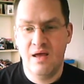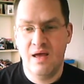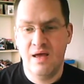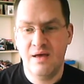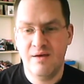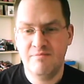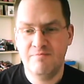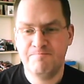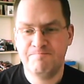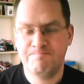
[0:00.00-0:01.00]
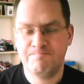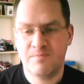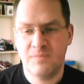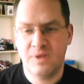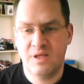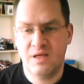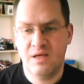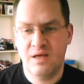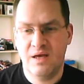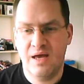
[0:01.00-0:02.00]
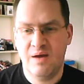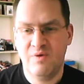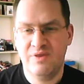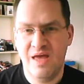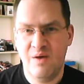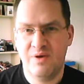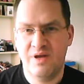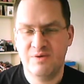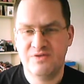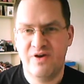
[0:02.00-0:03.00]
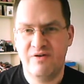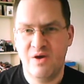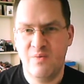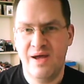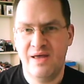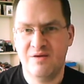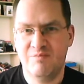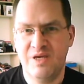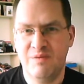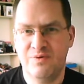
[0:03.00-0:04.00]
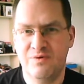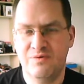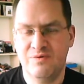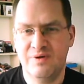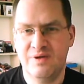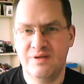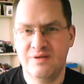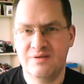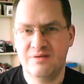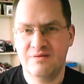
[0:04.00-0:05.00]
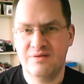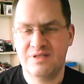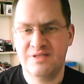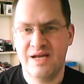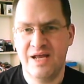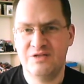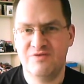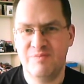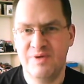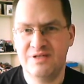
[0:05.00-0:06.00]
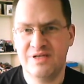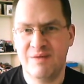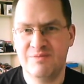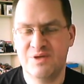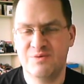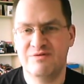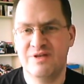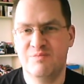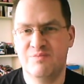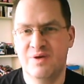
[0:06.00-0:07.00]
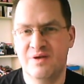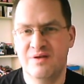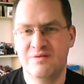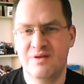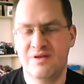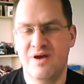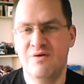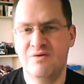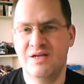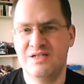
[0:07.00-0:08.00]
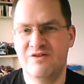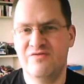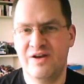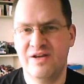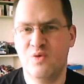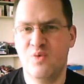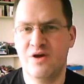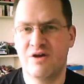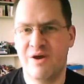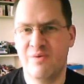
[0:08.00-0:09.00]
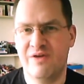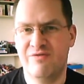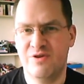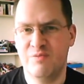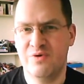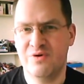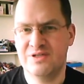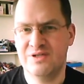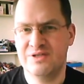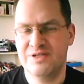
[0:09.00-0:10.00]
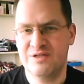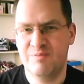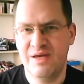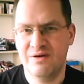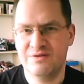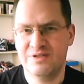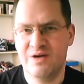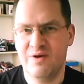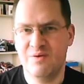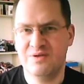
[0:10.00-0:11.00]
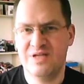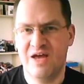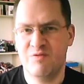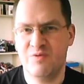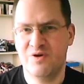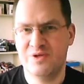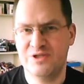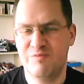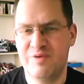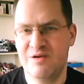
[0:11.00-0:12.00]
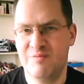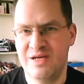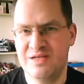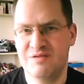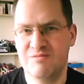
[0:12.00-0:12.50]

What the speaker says: And with that one, I was very aware that people in this day and age of computer games don't want to read the whole idea of finding the one correct way through the book has lost its appeal. So I wanted to have a book which could be completed in